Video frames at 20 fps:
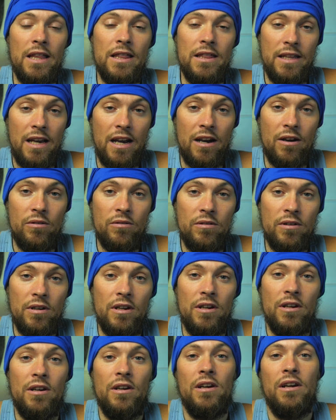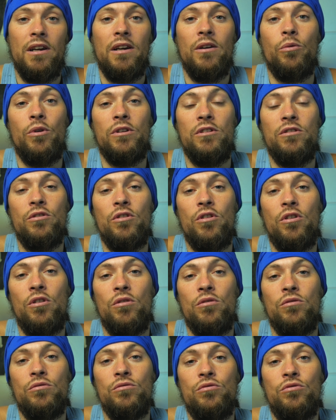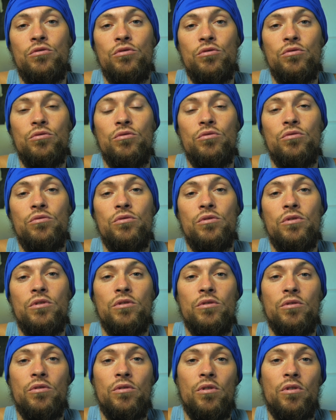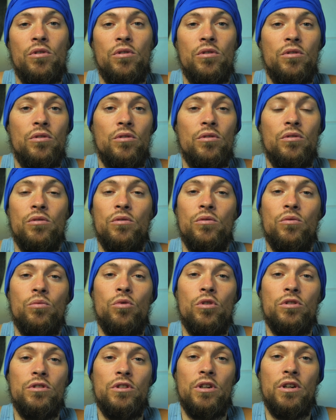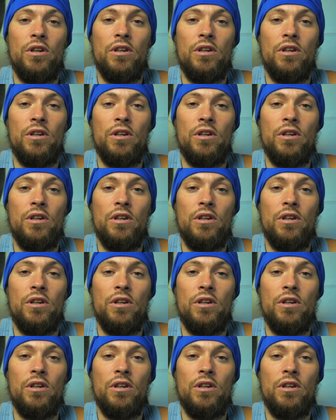Now, when you go to your water